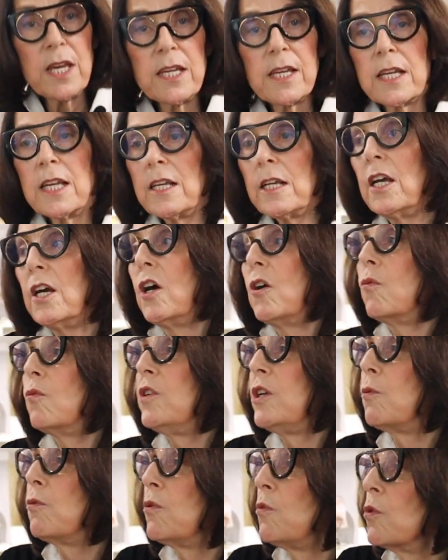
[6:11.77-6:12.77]
making,
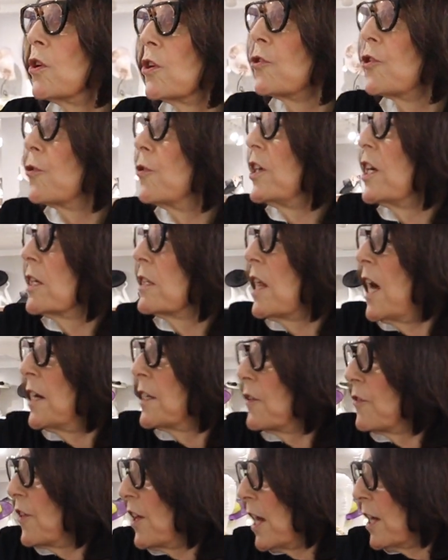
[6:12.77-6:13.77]
we're doing a lot
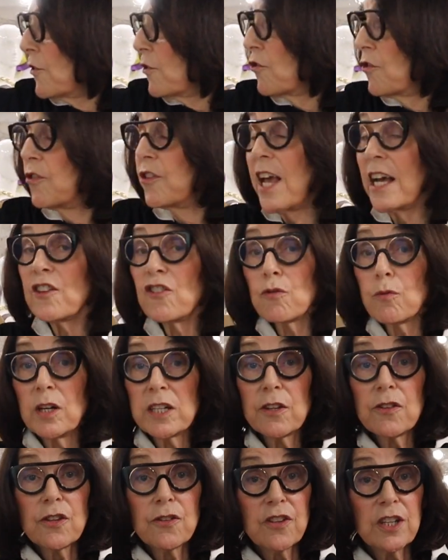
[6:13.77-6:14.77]
of that. That's one
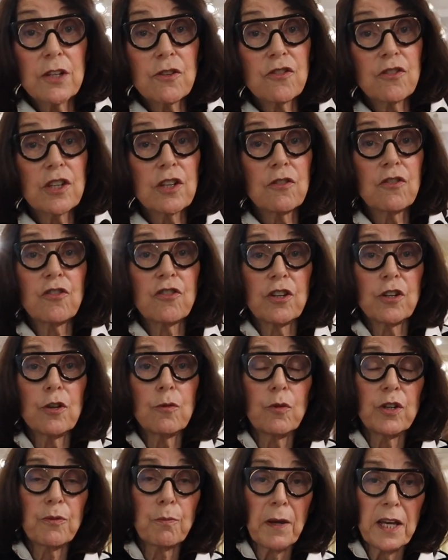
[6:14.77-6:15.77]
of the things to consider
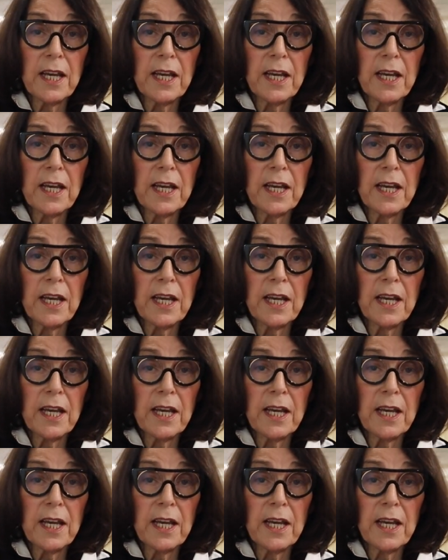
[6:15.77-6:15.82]
with